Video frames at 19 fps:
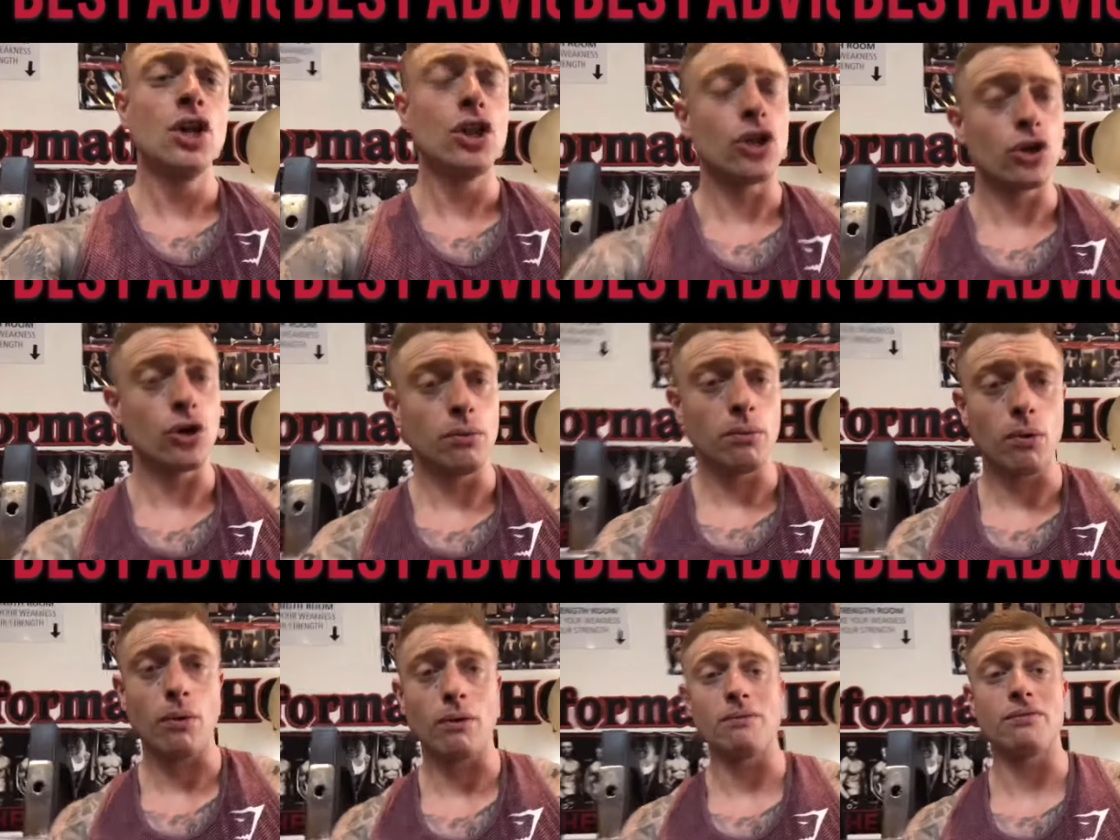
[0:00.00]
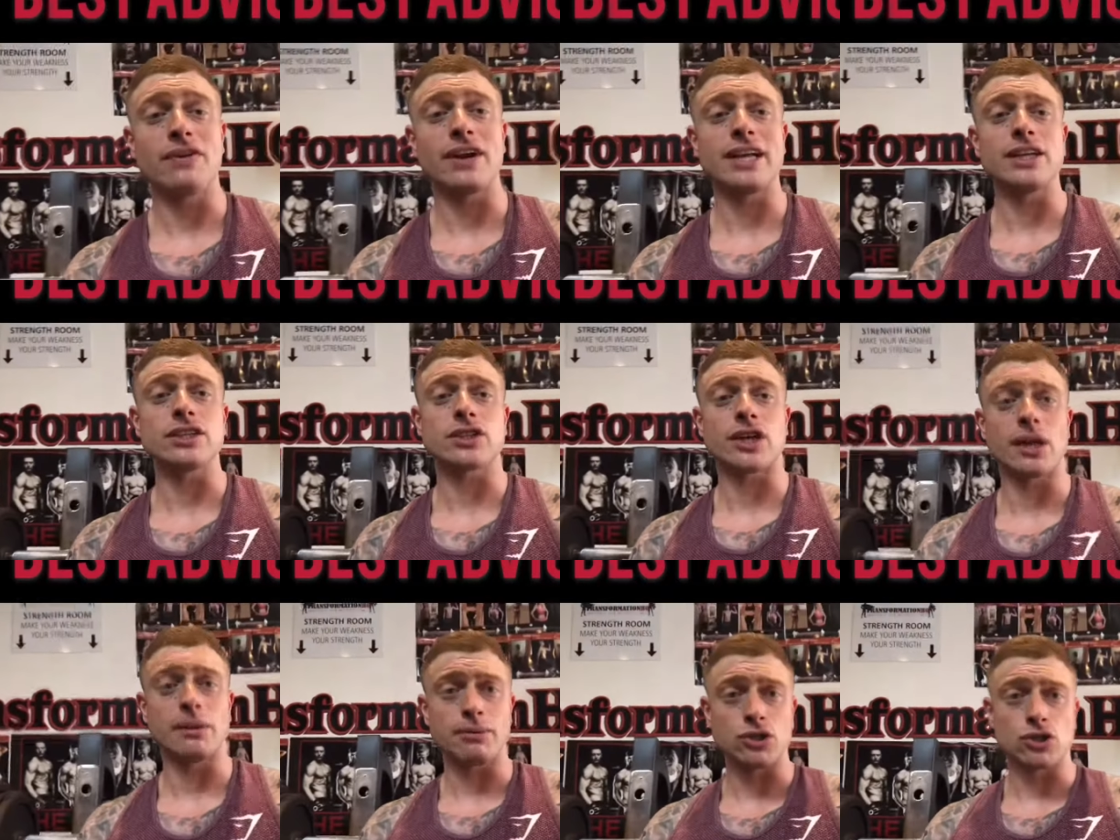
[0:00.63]
the number one thing that's
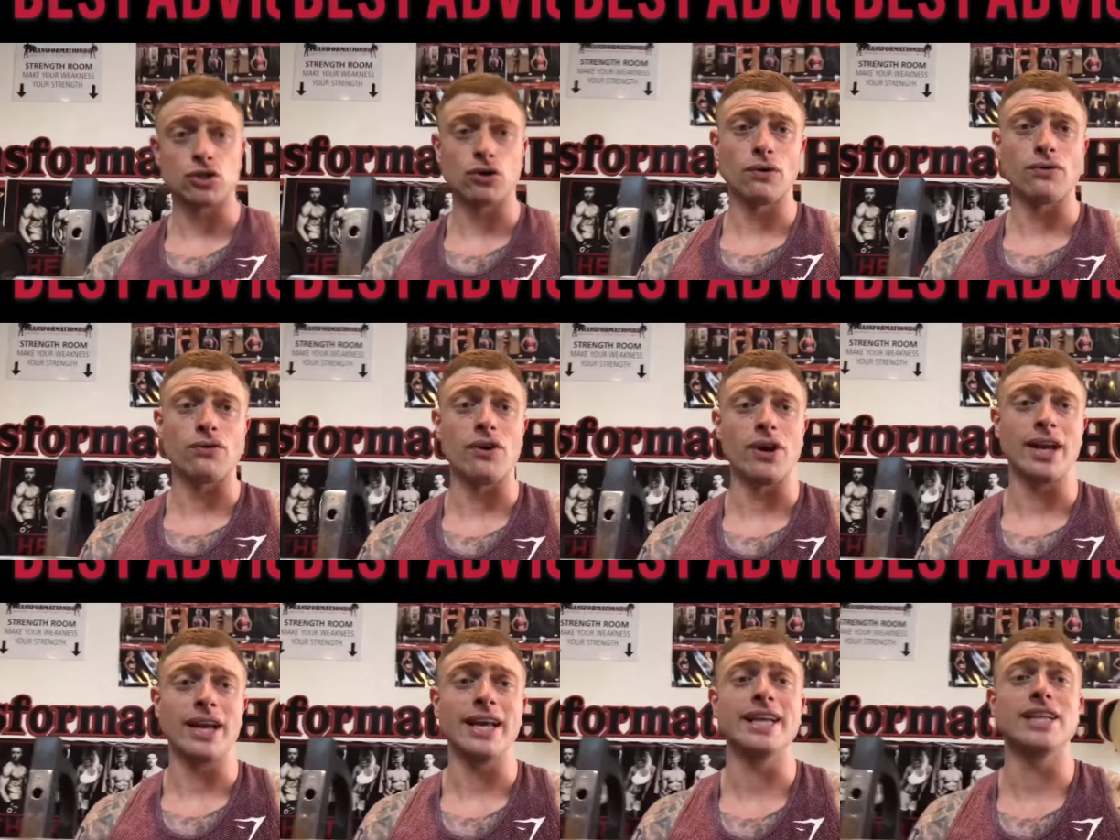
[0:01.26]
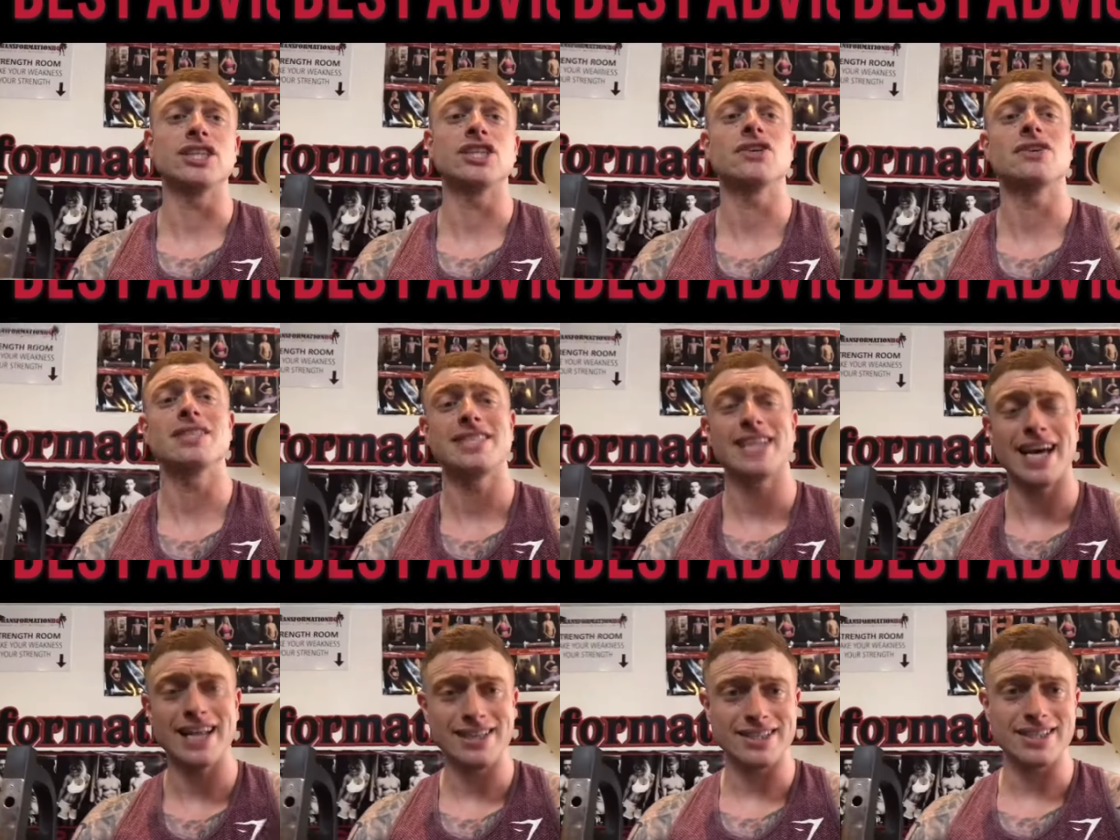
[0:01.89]
going to be suffering is your
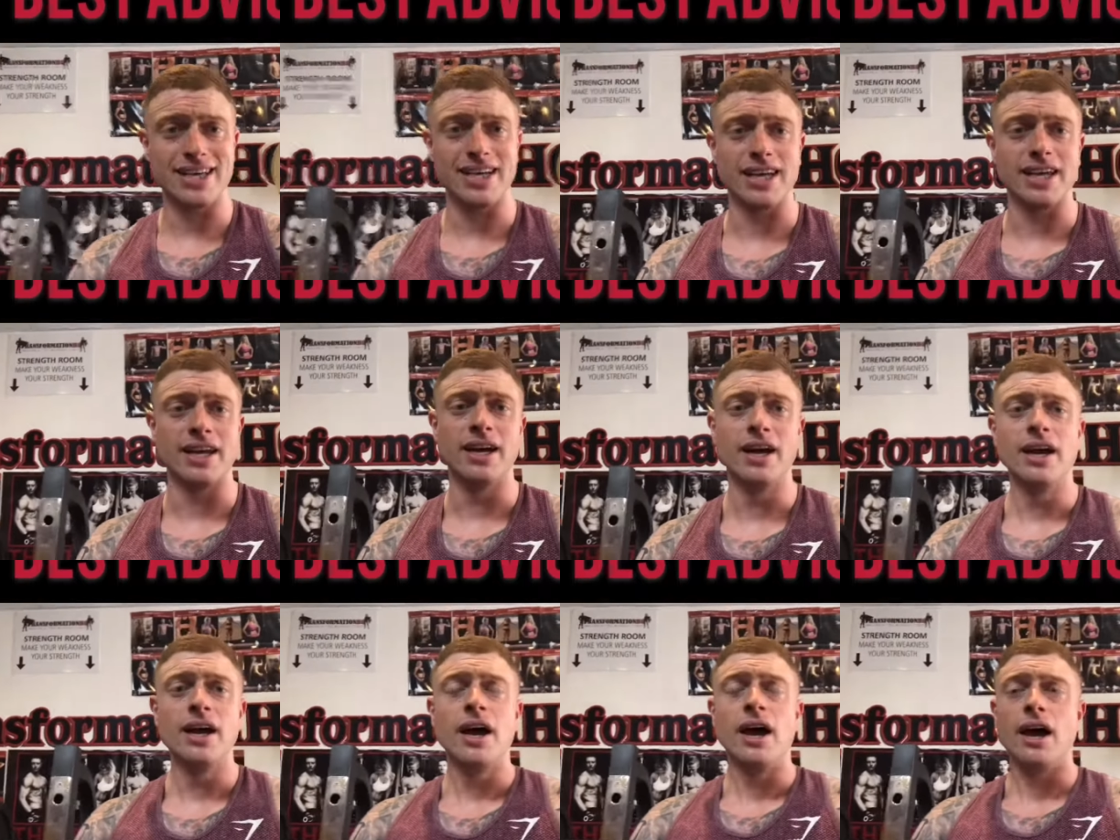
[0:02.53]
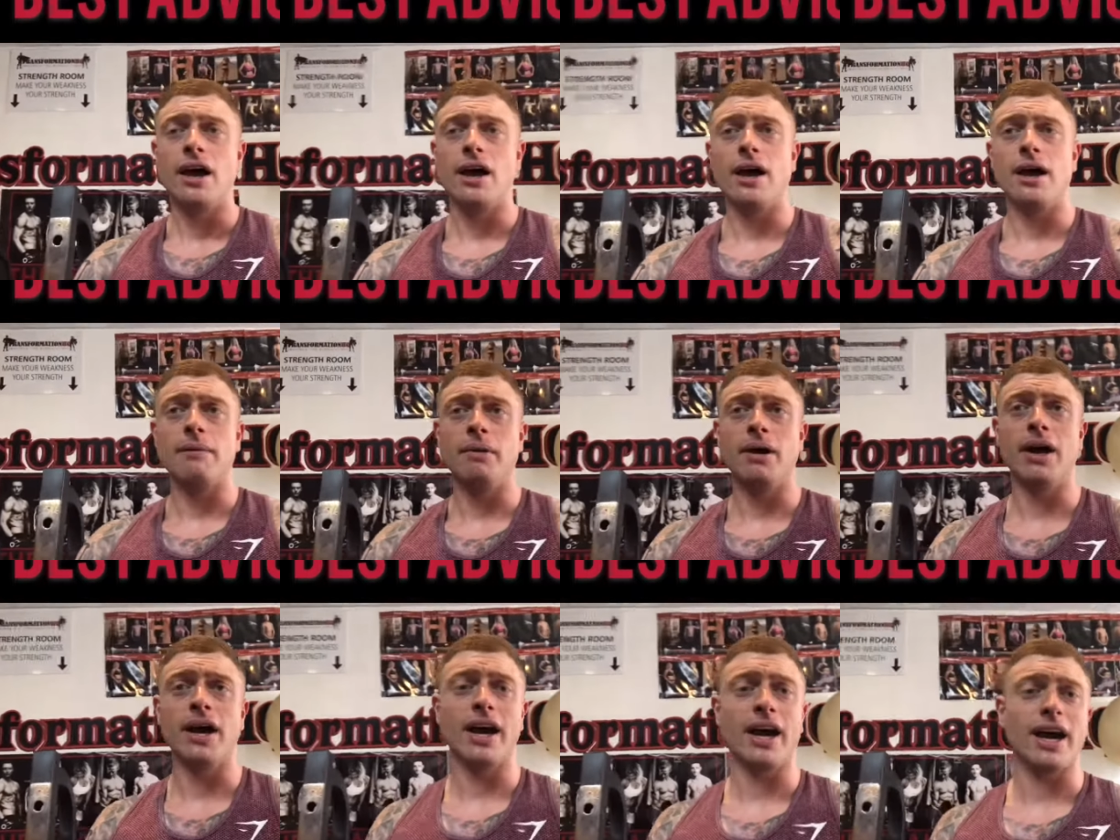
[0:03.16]
intensity um,
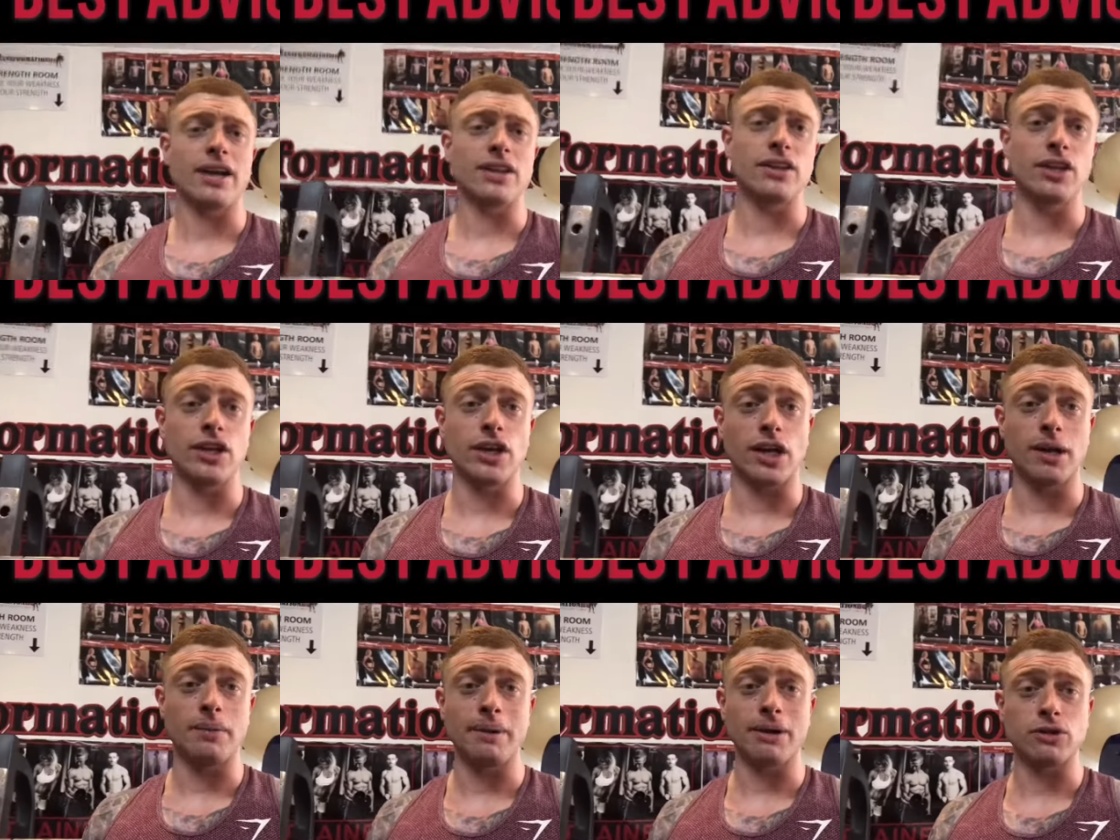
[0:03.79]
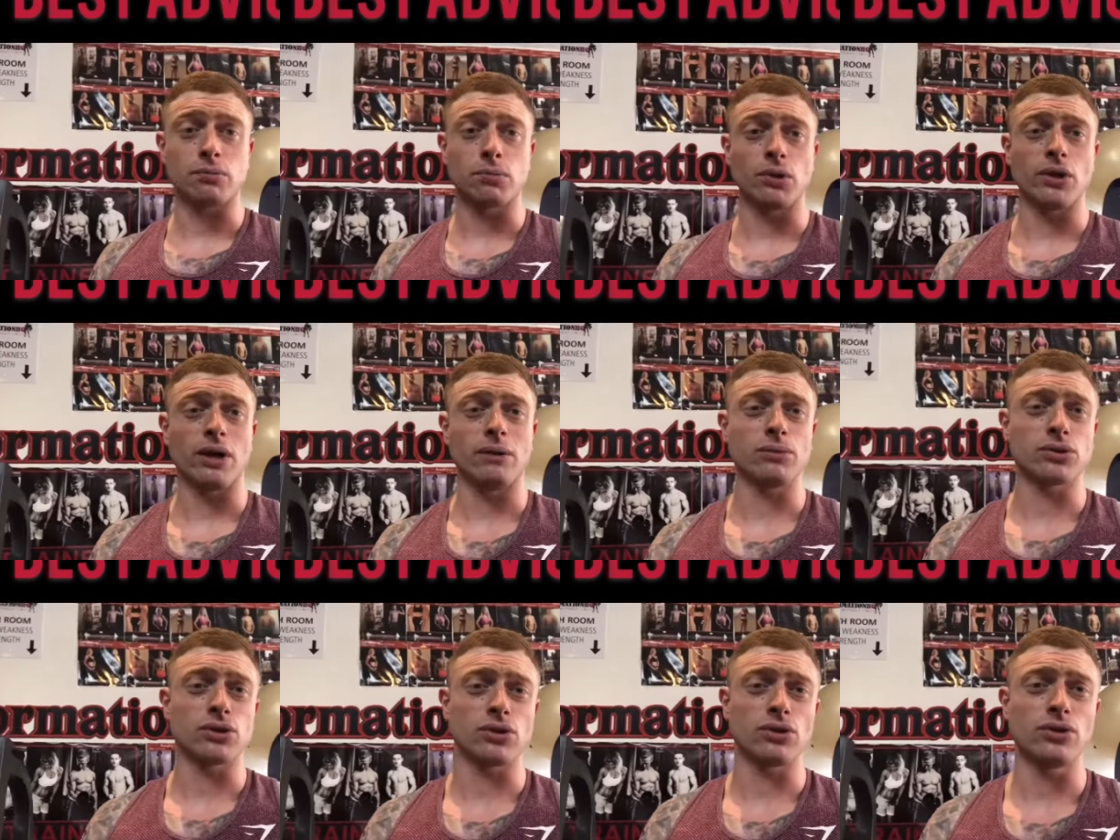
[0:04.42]
and that you're going to be able to put that
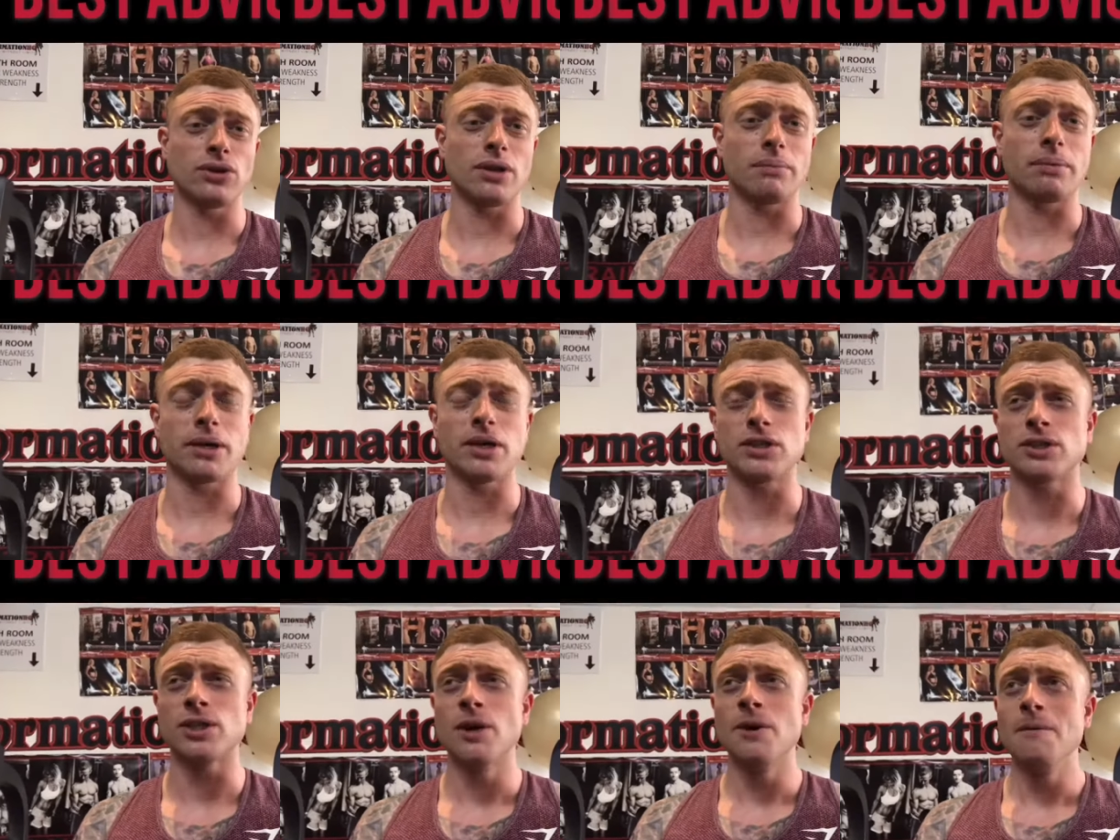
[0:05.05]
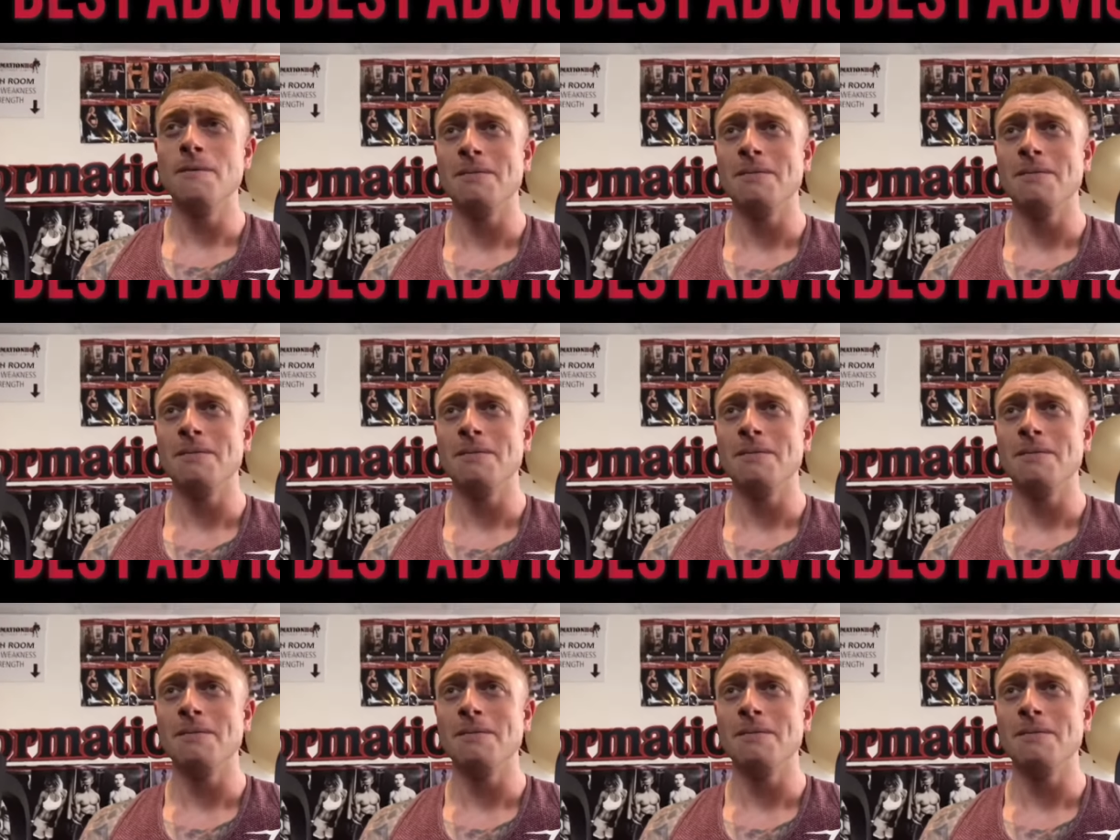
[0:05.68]
muscle under because,